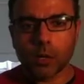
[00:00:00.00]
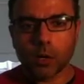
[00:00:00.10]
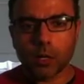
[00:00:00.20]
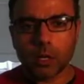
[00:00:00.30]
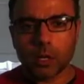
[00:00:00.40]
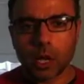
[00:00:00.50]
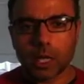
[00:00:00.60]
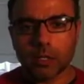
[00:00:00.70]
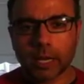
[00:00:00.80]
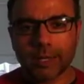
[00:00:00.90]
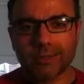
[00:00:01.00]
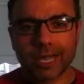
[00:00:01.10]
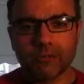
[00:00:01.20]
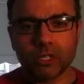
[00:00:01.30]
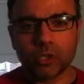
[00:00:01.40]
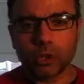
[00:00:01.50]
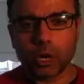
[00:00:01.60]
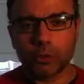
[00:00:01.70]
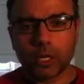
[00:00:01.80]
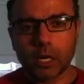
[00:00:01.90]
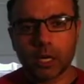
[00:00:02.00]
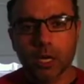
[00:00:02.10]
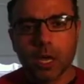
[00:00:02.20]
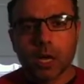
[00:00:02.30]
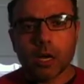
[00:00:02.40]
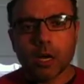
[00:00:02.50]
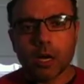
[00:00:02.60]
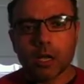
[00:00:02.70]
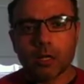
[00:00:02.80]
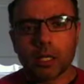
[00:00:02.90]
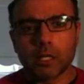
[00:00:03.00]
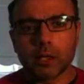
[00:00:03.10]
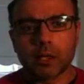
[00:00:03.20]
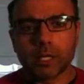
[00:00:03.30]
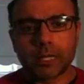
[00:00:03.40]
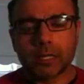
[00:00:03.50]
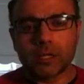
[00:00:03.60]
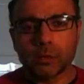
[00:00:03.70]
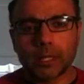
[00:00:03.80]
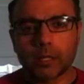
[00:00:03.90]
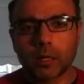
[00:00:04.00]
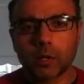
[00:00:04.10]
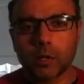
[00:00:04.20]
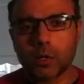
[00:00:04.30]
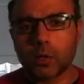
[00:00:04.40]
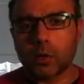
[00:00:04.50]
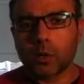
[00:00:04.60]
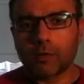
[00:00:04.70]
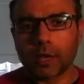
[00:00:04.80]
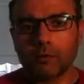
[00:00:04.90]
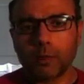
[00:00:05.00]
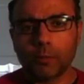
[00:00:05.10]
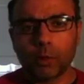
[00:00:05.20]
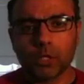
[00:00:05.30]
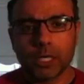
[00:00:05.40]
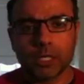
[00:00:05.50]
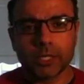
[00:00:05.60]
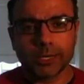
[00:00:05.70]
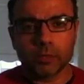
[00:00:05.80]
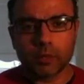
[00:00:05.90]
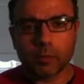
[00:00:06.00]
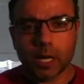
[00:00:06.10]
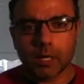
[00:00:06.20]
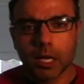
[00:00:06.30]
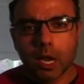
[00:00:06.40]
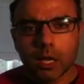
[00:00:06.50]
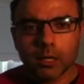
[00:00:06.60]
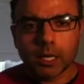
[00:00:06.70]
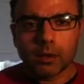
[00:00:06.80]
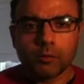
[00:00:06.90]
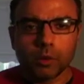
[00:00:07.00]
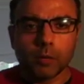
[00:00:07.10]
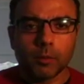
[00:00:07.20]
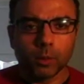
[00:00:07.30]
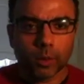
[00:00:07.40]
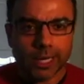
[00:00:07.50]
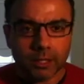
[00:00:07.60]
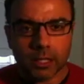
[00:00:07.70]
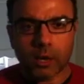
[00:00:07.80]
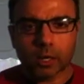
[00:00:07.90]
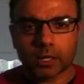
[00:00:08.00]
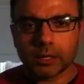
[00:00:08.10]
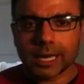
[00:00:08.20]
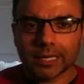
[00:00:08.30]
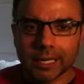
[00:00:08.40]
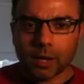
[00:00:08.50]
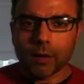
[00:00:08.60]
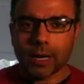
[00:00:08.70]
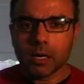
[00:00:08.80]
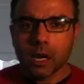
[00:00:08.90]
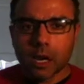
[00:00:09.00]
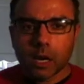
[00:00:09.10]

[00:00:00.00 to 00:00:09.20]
You know, as the average Joe out there, there's a good chance that you might think, oh, you know, if I give a post-dated check to somebody, they won't be able to cash it out until that date, right?